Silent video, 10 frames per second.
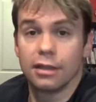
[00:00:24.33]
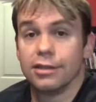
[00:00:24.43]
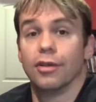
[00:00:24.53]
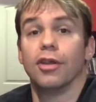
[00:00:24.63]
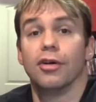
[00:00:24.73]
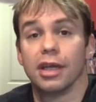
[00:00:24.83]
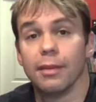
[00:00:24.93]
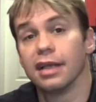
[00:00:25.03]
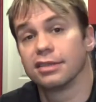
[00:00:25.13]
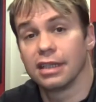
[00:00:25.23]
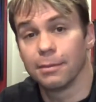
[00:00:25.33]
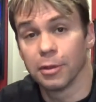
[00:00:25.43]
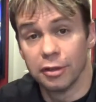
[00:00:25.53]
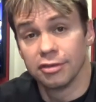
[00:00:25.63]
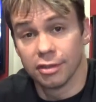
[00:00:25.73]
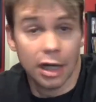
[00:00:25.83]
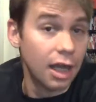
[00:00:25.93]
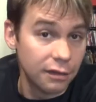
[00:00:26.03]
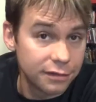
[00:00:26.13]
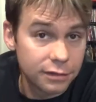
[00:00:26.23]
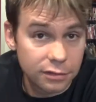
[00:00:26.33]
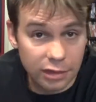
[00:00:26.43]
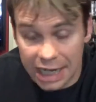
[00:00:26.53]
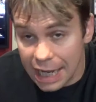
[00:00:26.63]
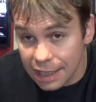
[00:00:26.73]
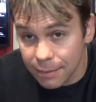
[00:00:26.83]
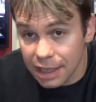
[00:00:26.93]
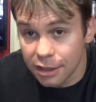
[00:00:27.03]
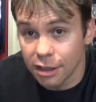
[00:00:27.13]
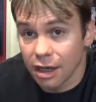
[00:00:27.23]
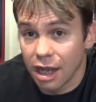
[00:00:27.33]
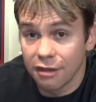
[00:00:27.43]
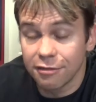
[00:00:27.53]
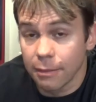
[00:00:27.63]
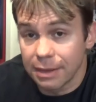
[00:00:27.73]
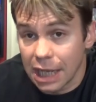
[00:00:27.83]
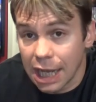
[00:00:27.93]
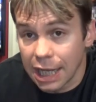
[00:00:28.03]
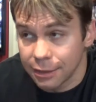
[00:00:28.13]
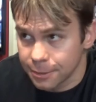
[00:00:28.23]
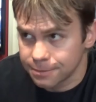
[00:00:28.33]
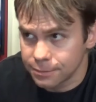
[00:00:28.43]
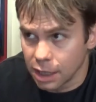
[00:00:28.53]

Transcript: You'll know him as the producer of Reanimator, From Beyond.